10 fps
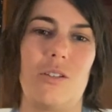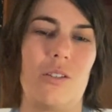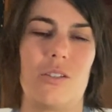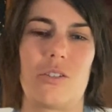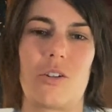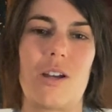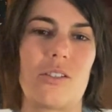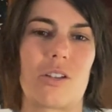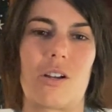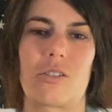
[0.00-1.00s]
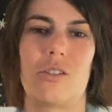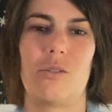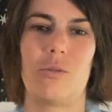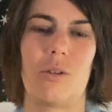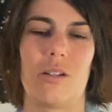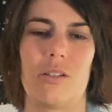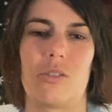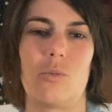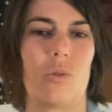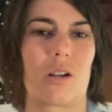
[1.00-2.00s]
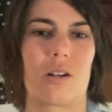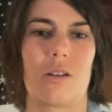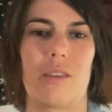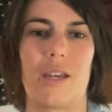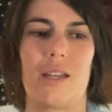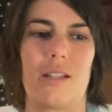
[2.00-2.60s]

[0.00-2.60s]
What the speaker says: It's a great song to work on all that.